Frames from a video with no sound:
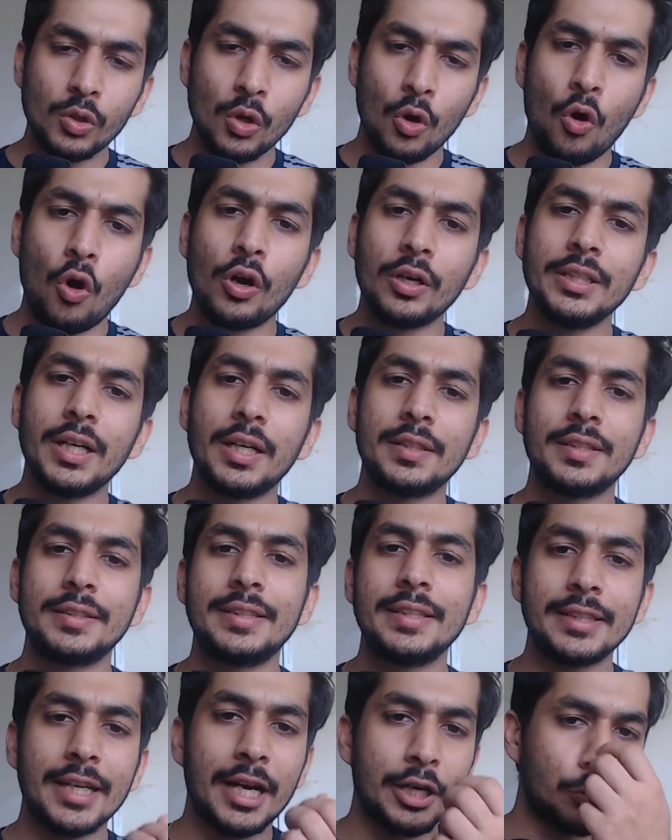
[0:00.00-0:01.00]
Or the other
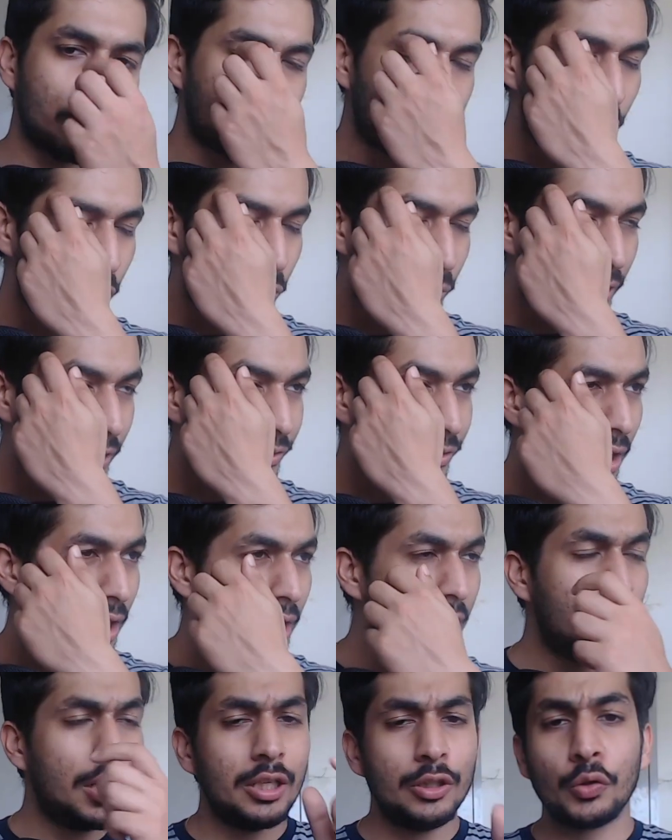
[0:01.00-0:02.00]
thing that you can do is
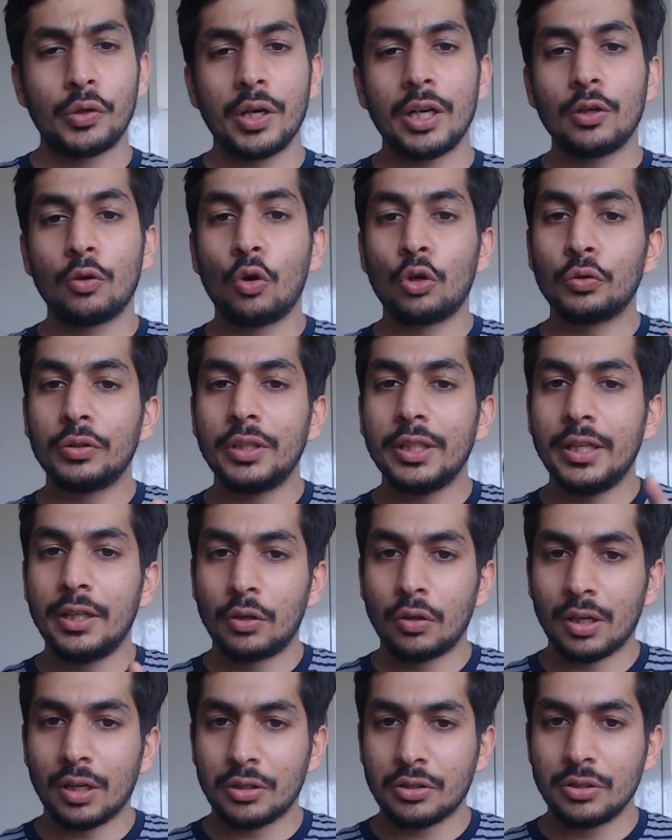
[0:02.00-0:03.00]
you can go to the
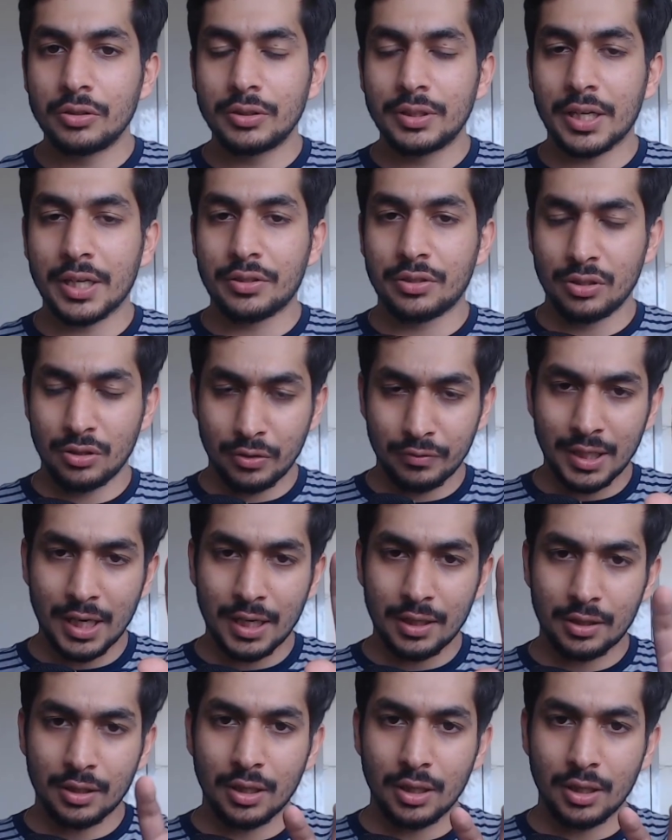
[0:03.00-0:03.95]
introduction section of that